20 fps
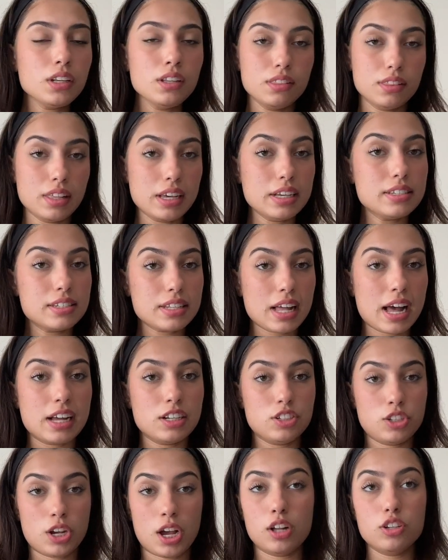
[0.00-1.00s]
things that a
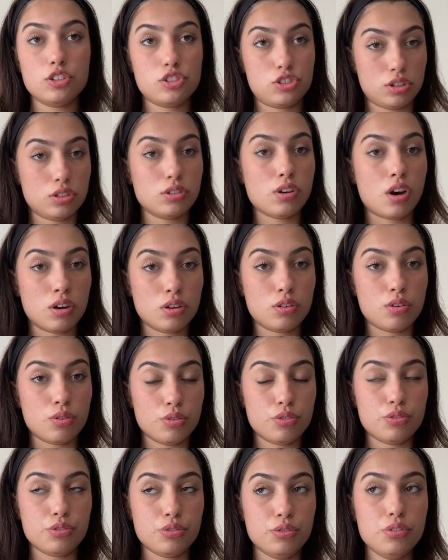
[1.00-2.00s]
child should not go
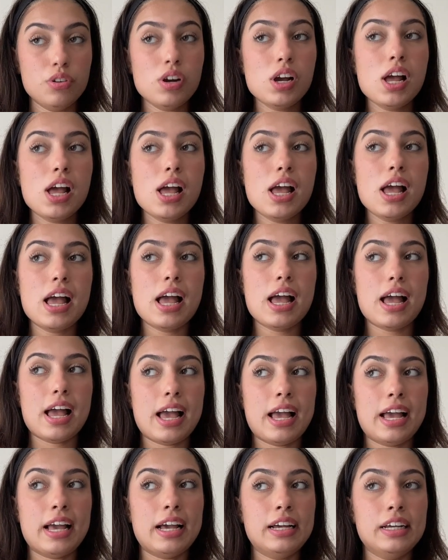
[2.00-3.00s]
through.
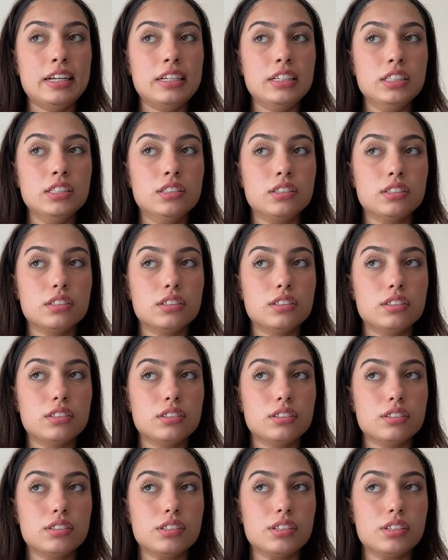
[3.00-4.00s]
And
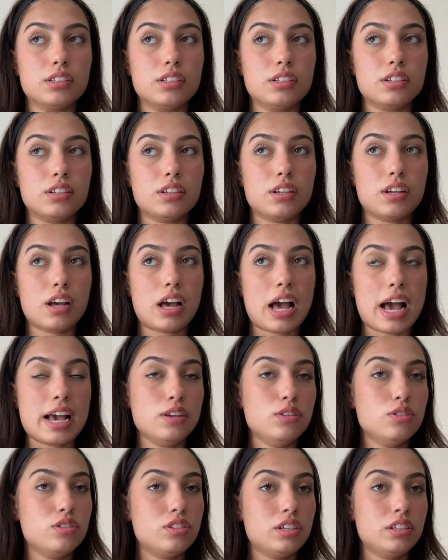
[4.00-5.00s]
I
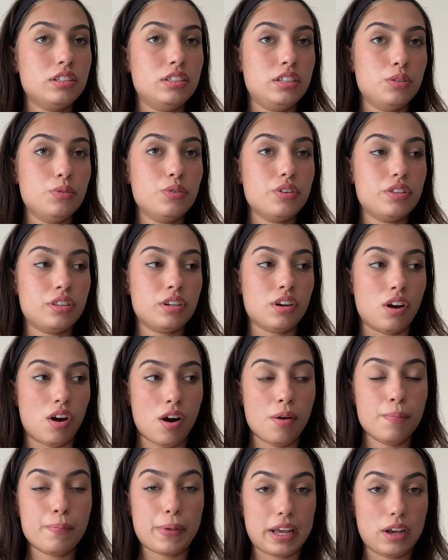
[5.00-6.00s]
used to deal with it
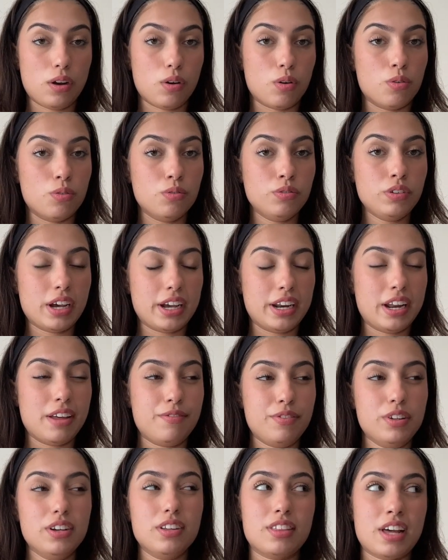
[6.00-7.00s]
on my own. And I
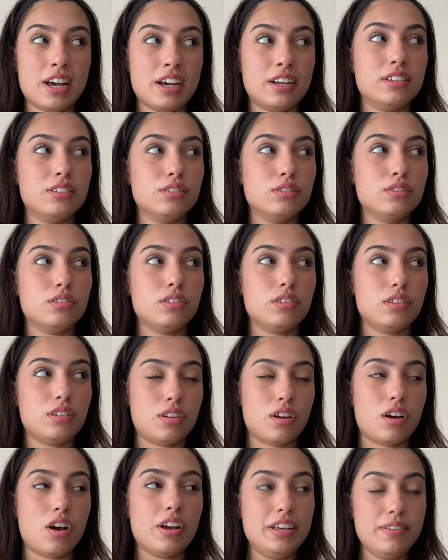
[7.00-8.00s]
feel like that
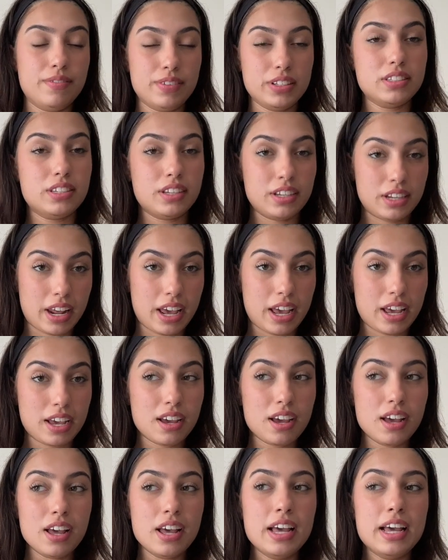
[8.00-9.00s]
even
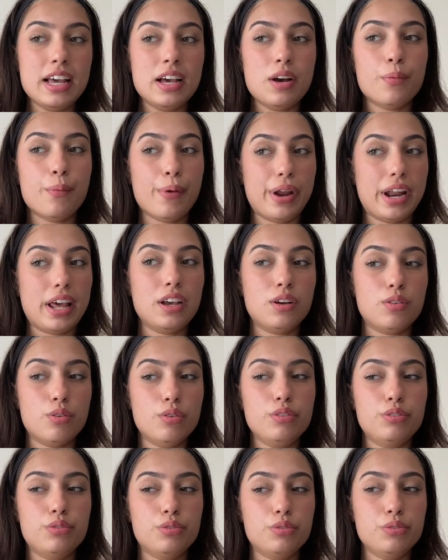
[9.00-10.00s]
today, when I go
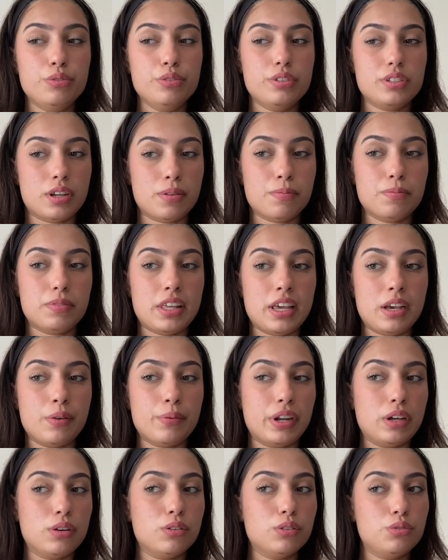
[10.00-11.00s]
through something, when
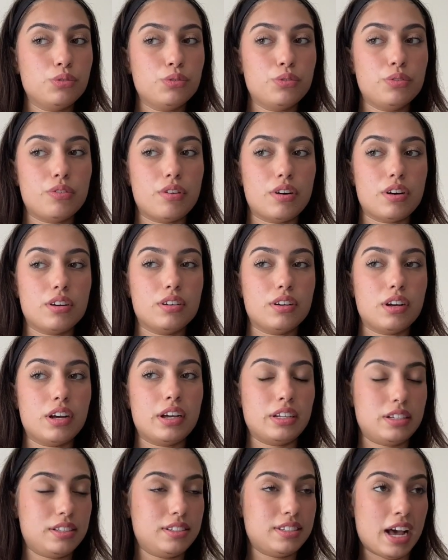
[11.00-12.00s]
I go through a
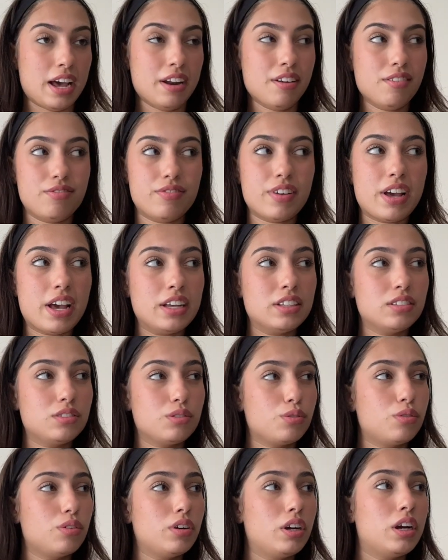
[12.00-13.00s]
sad event,
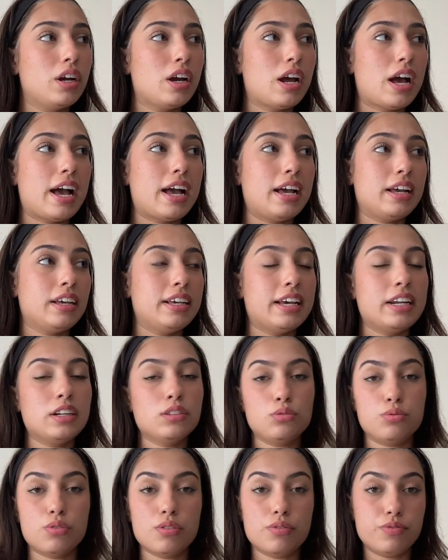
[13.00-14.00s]
or I get
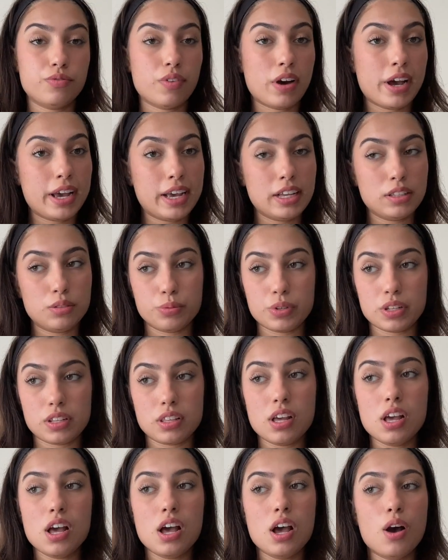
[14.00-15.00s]
into a fight with
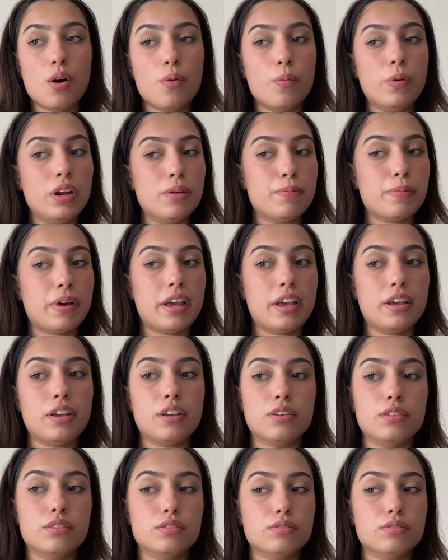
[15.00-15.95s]
one of my